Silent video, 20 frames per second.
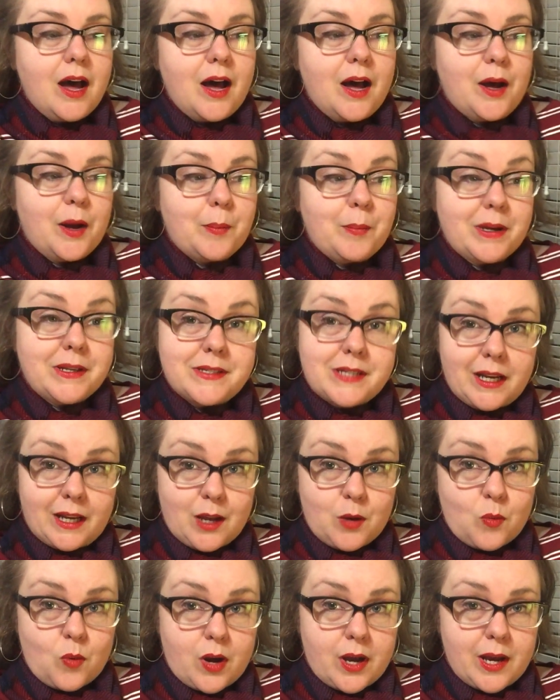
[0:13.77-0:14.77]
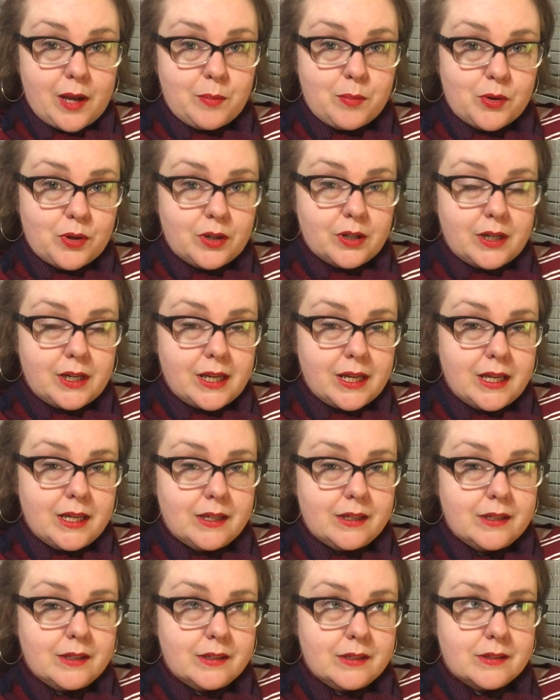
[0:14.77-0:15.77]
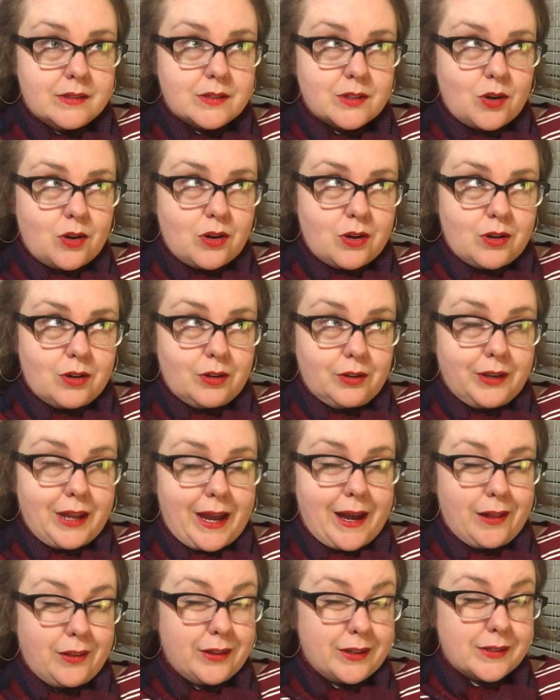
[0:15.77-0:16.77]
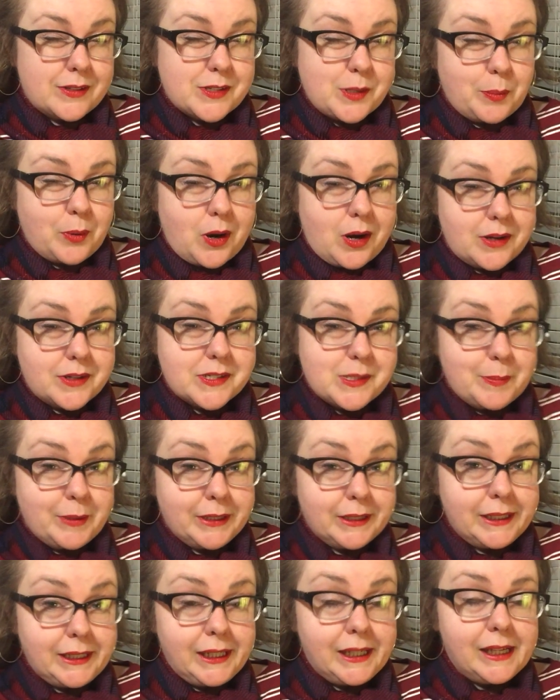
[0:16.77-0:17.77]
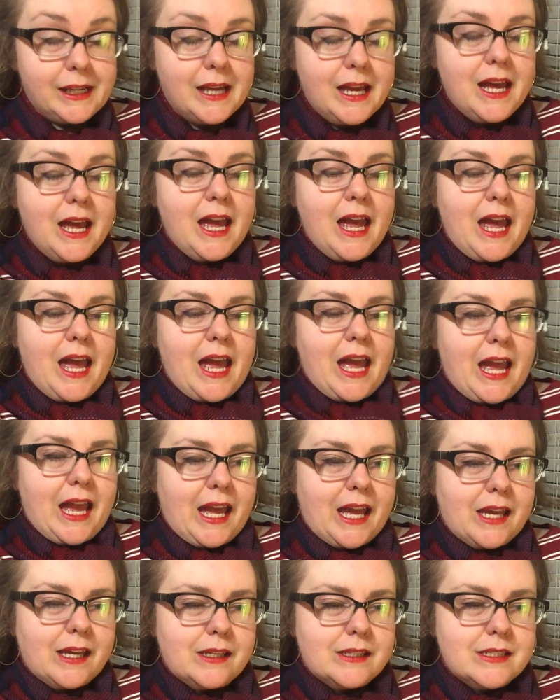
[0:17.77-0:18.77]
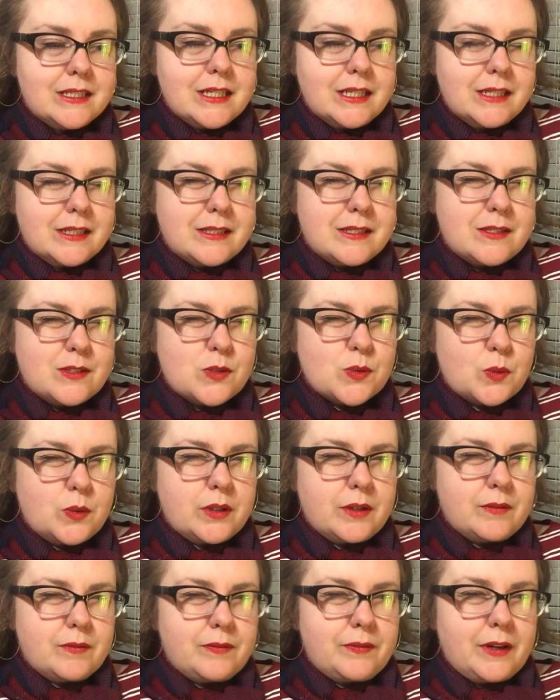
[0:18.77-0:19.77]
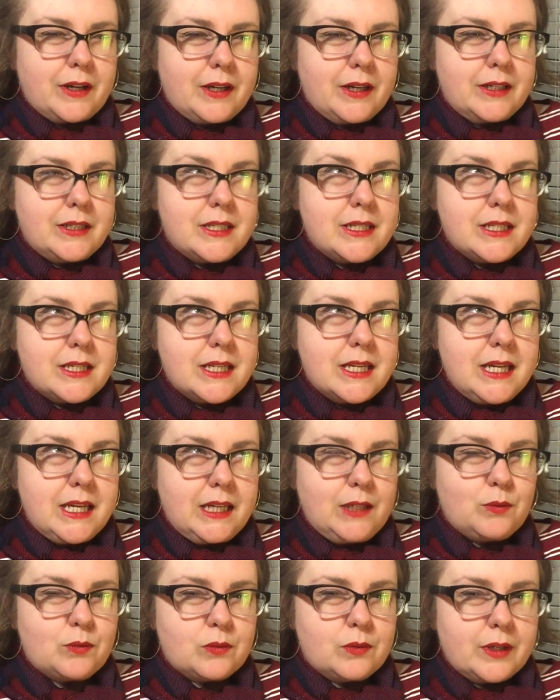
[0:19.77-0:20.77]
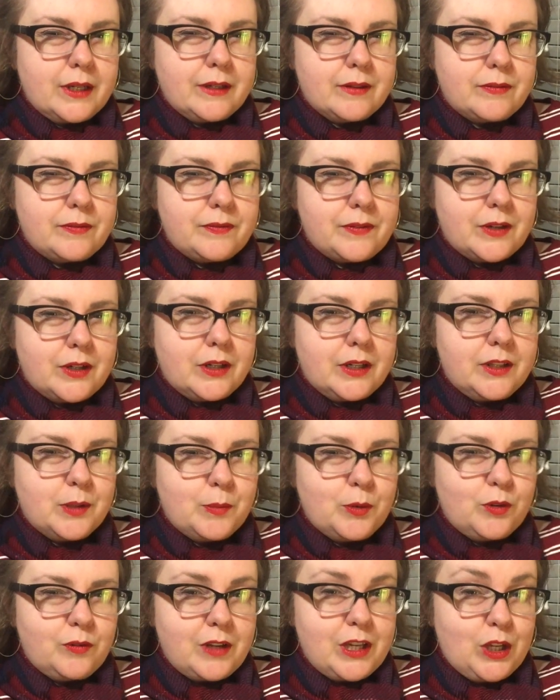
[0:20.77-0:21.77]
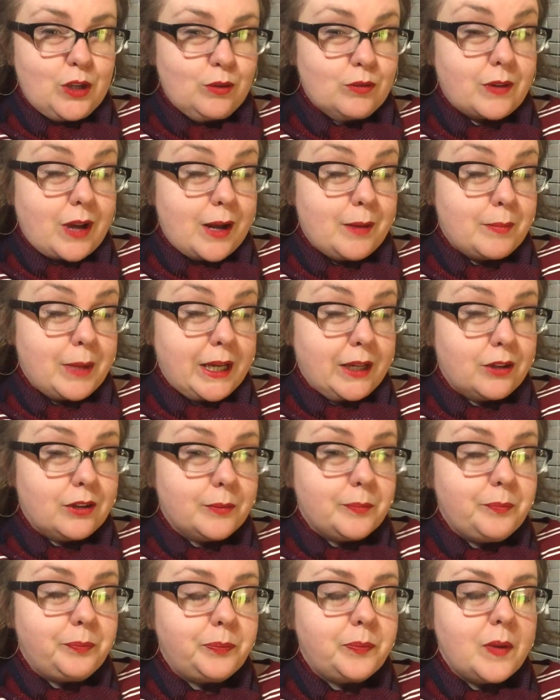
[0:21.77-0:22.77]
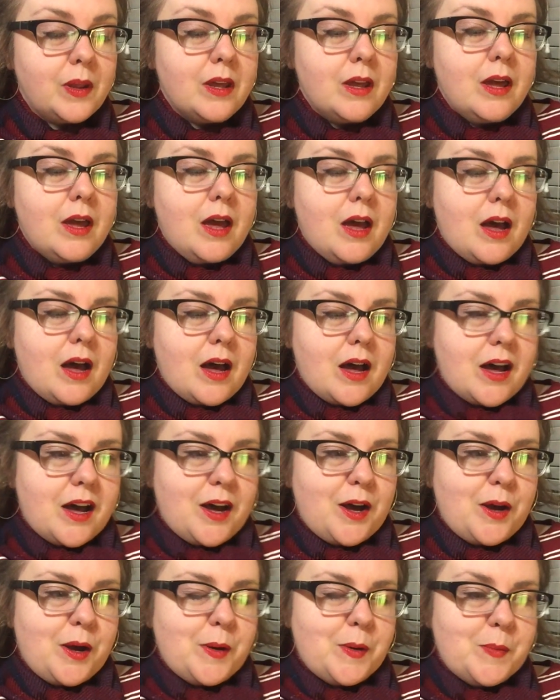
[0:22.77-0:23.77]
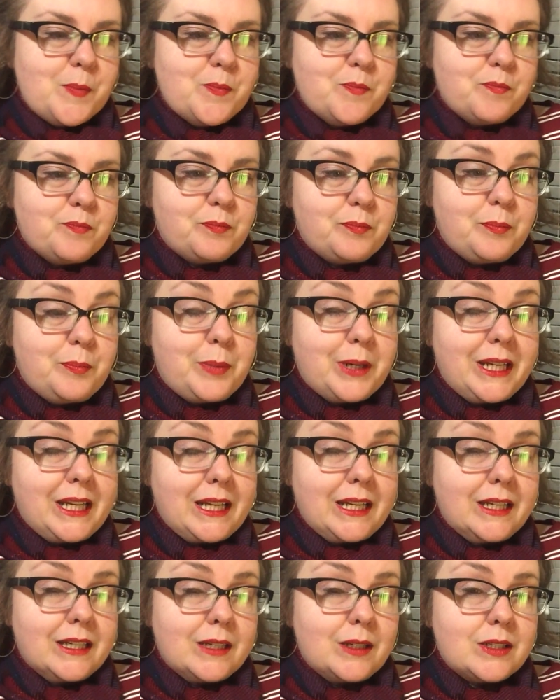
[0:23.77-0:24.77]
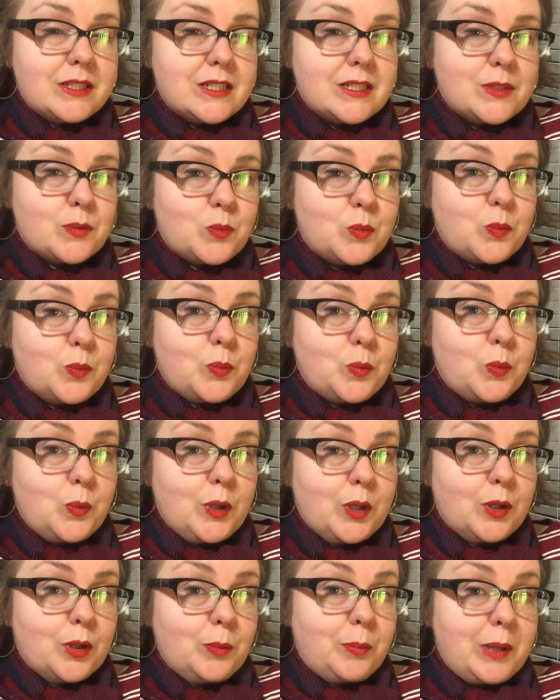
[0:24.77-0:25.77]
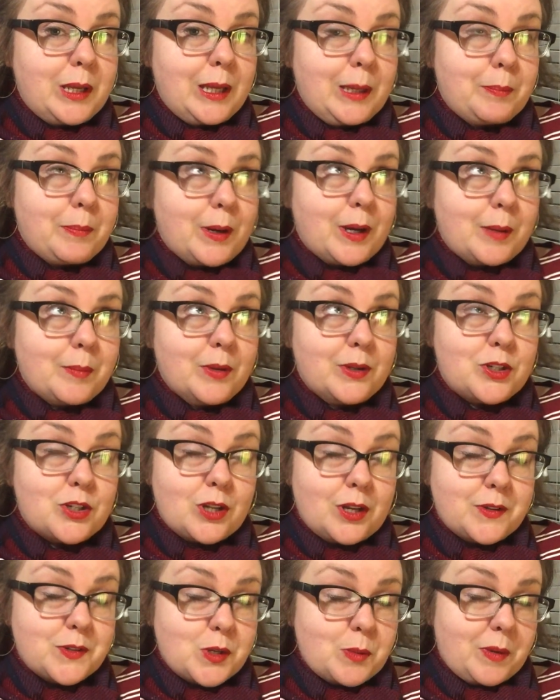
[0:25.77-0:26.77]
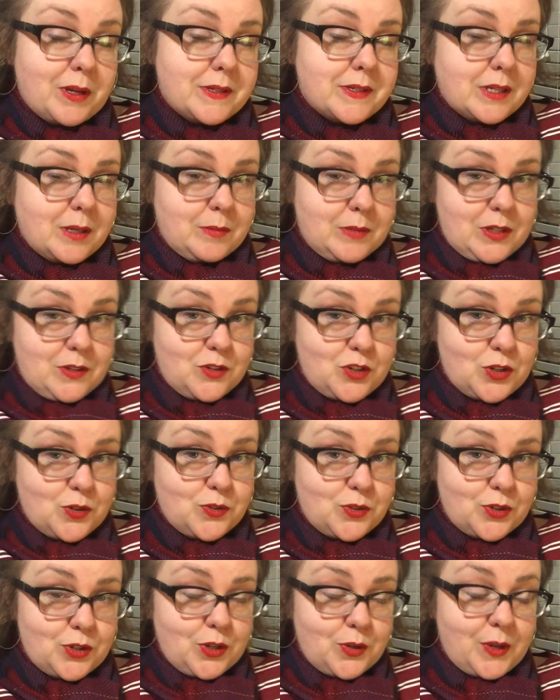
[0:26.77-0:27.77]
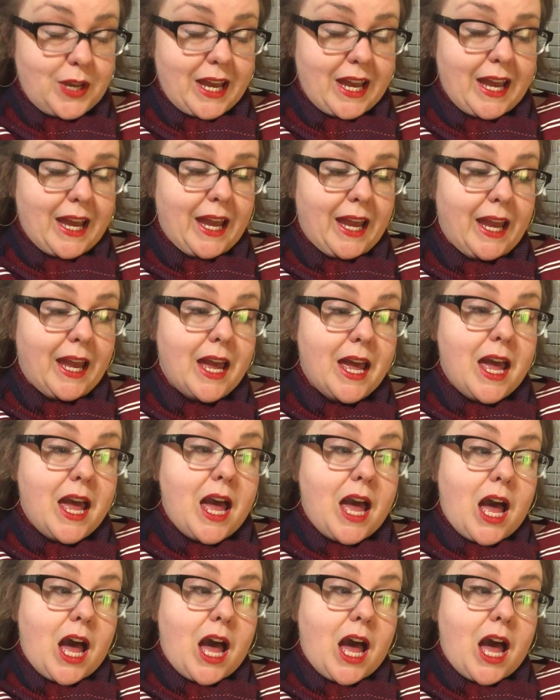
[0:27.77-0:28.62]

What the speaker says: My second YA book is called Alex Approximately, and it's sort of a teen riff on the movie You've Got Mail, but it will be published also by Simon & Schuster UK